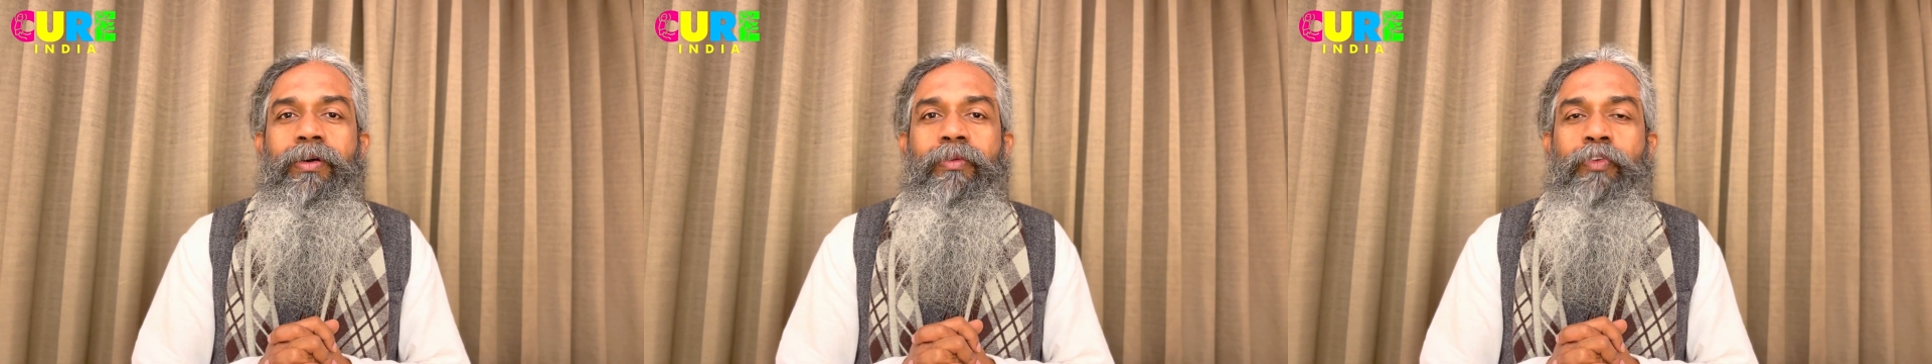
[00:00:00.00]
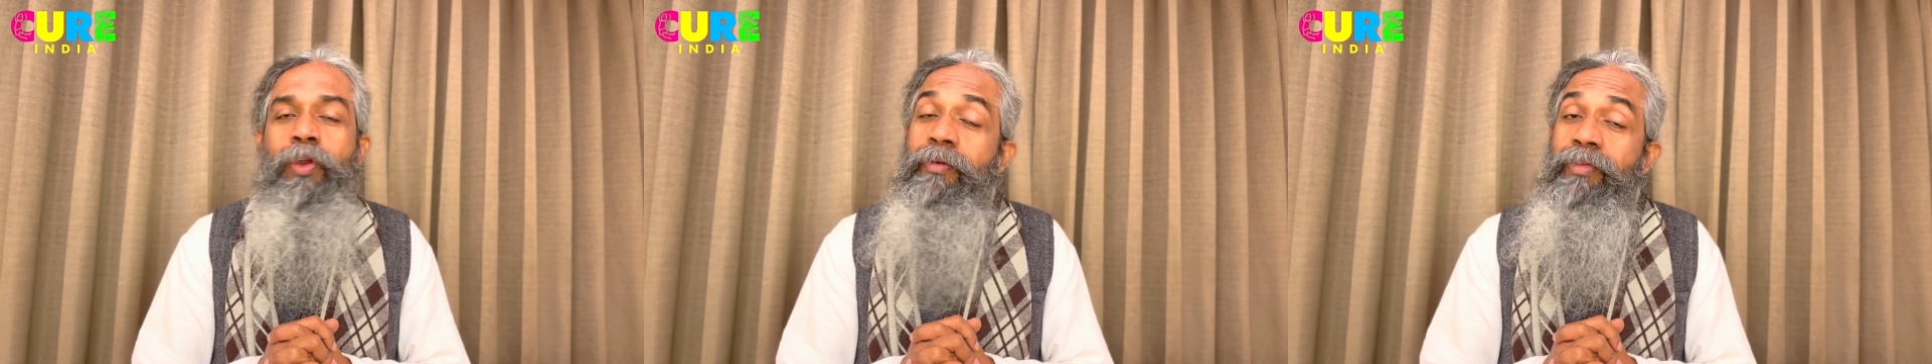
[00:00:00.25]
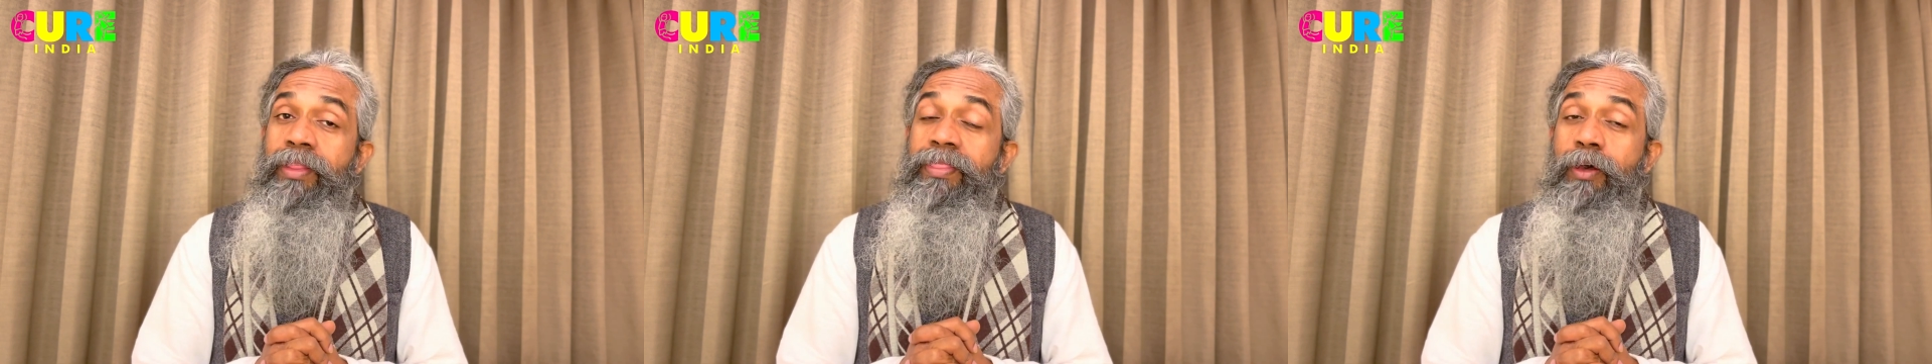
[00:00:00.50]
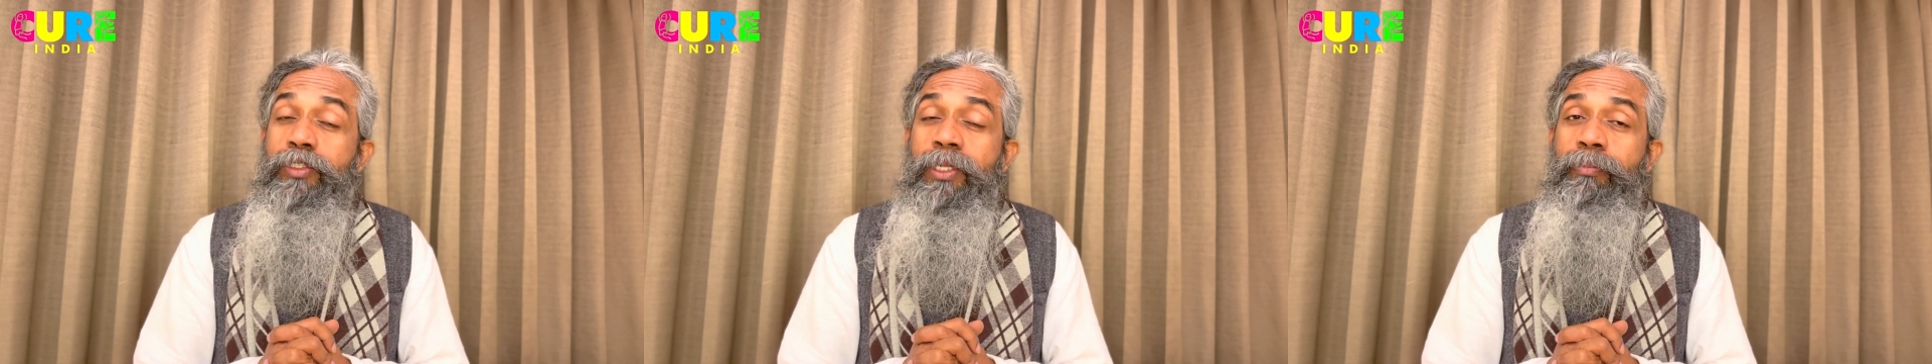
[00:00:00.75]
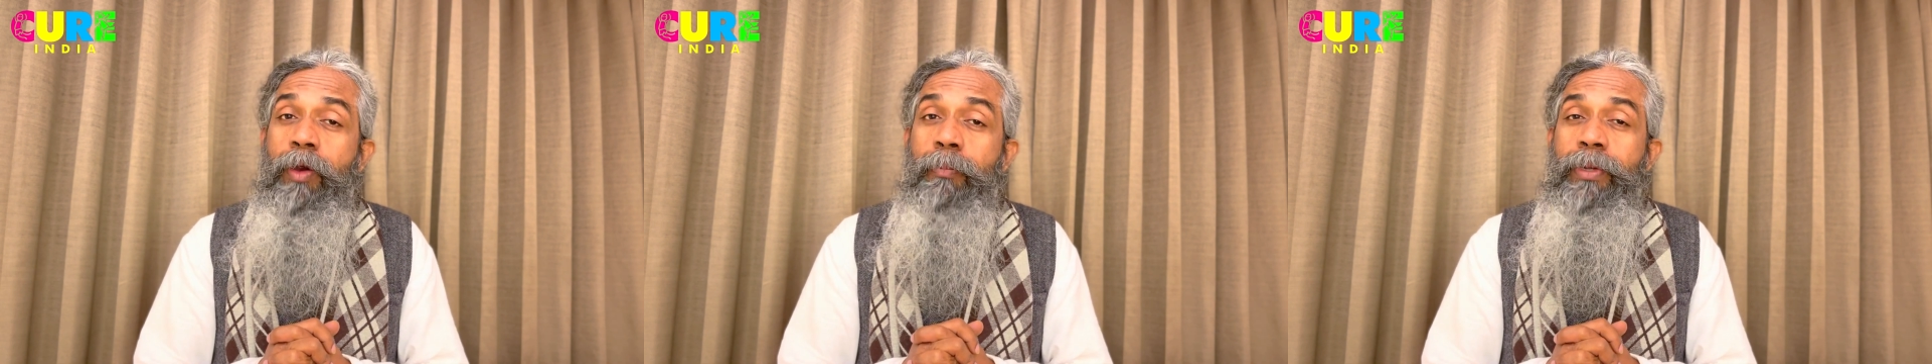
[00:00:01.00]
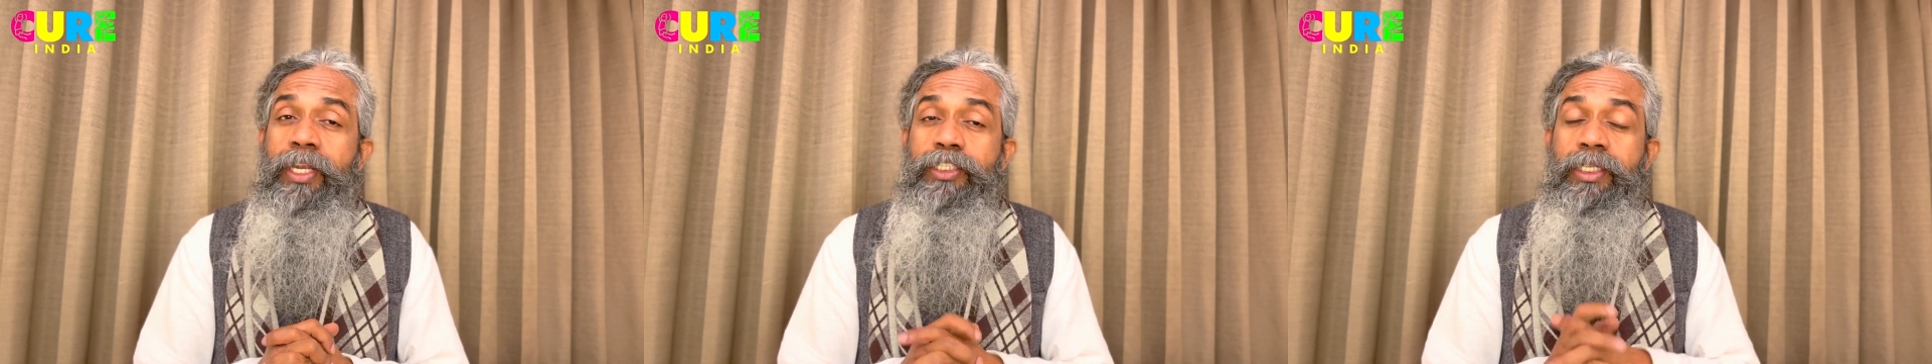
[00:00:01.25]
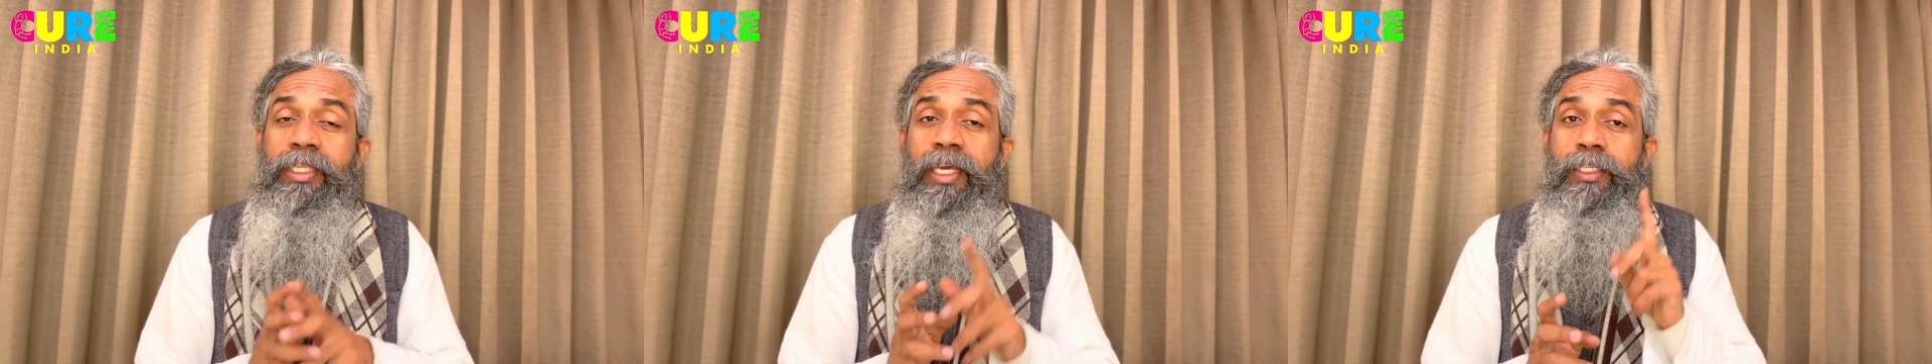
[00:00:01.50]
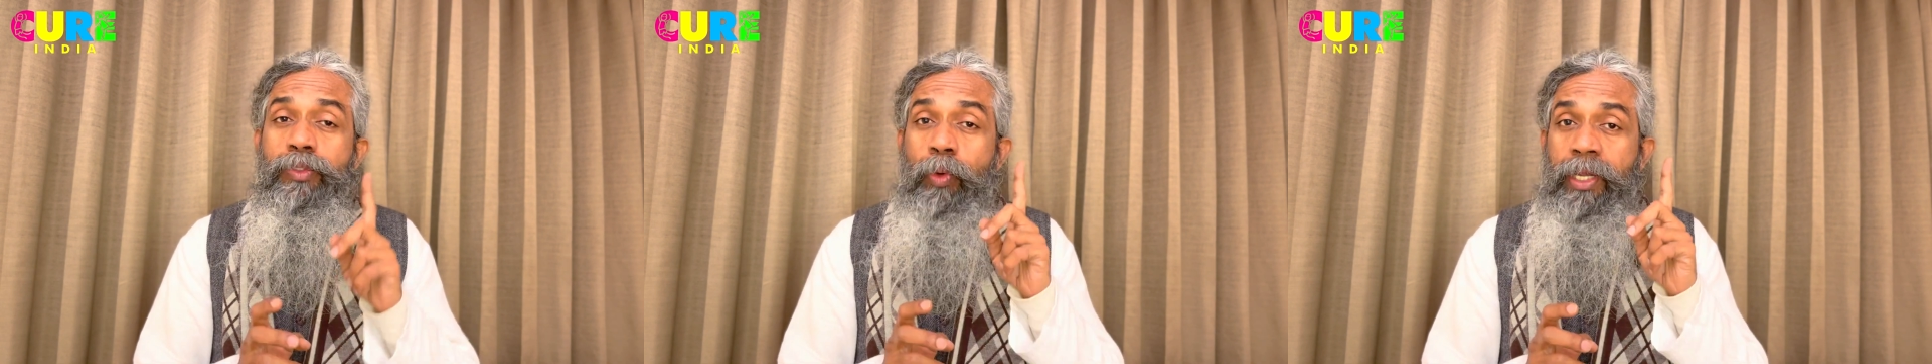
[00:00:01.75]
For every thousand population,
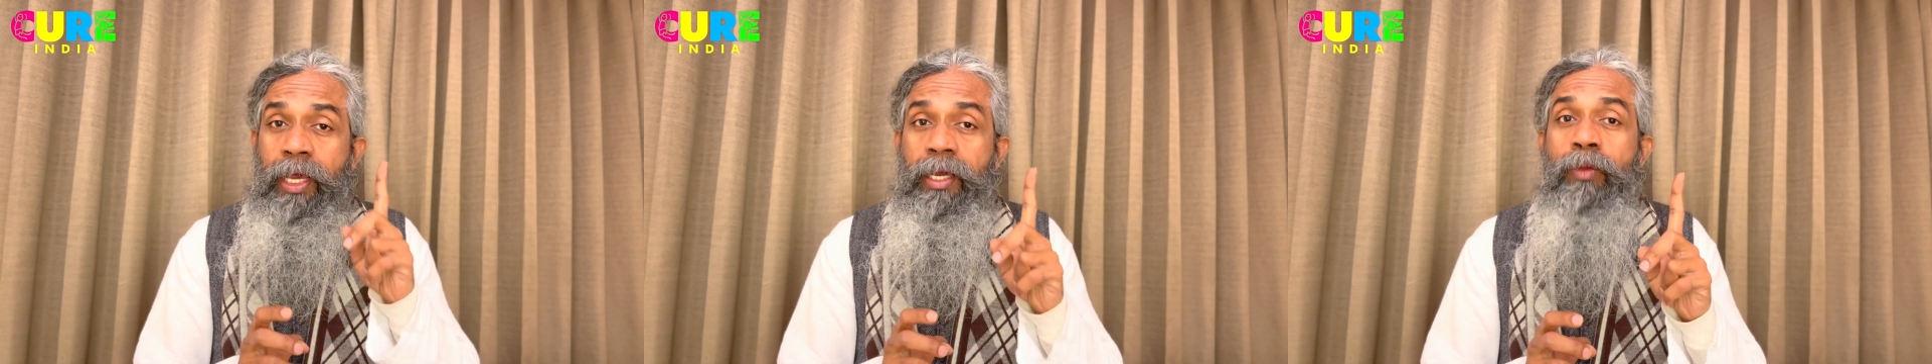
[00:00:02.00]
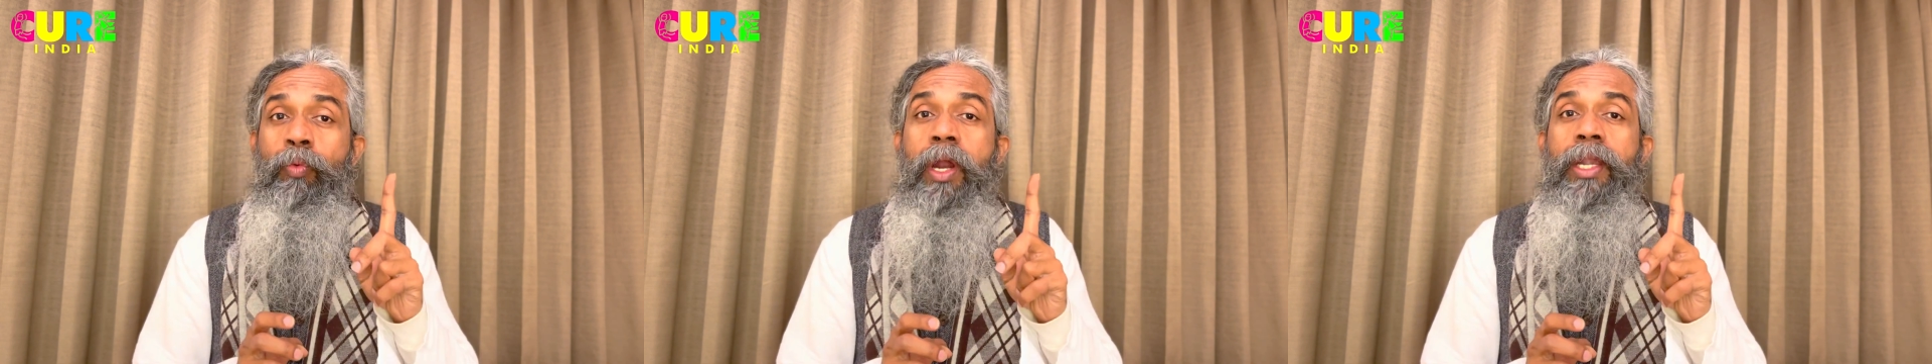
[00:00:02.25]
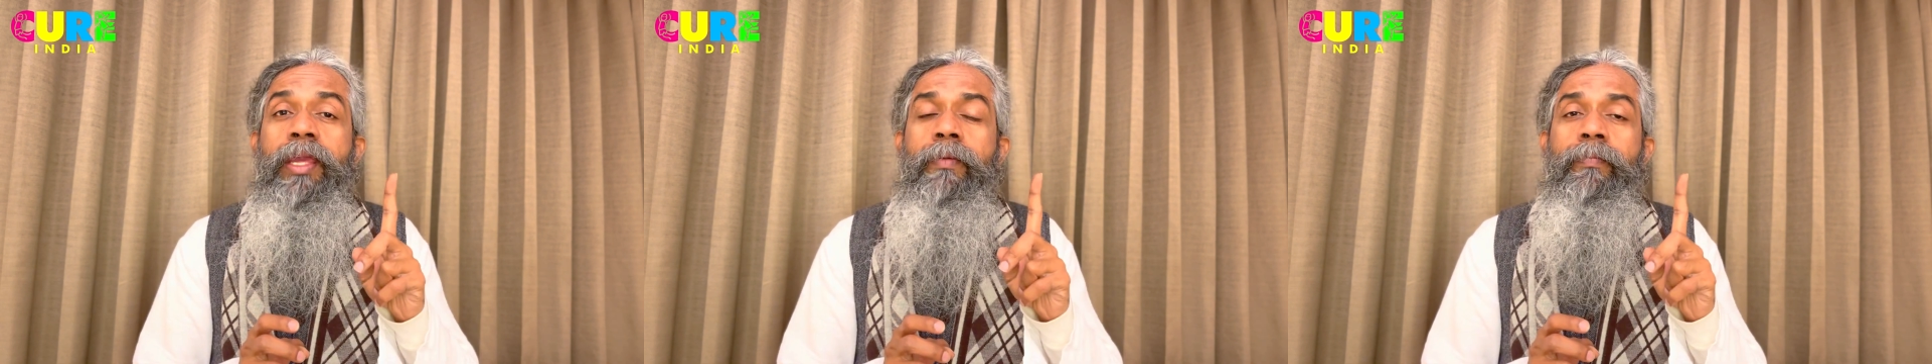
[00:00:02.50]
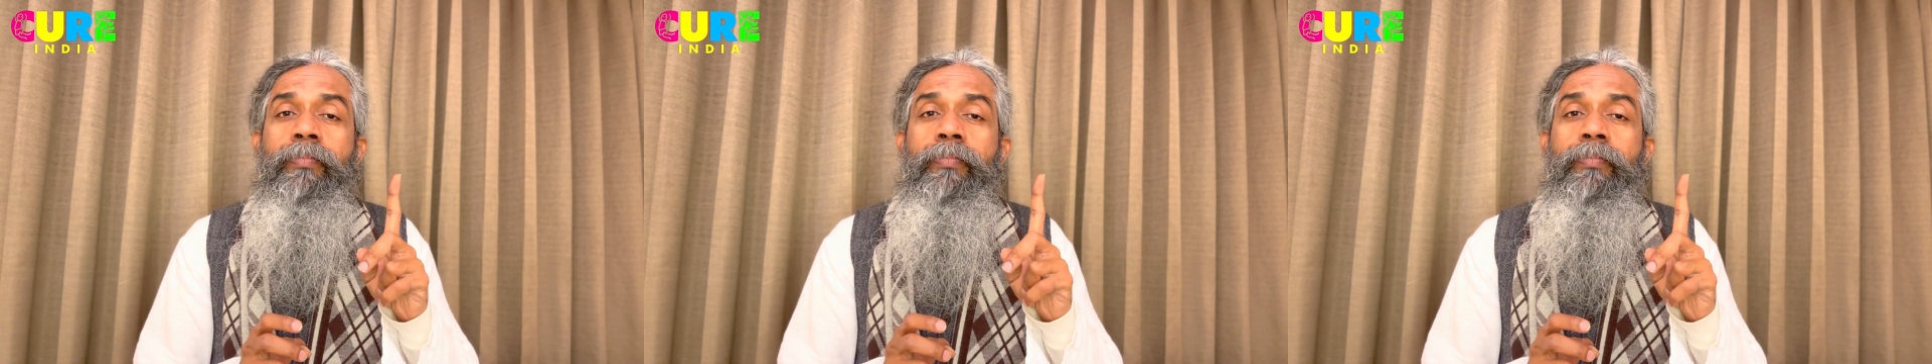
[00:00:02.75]
there is one Anganwadi.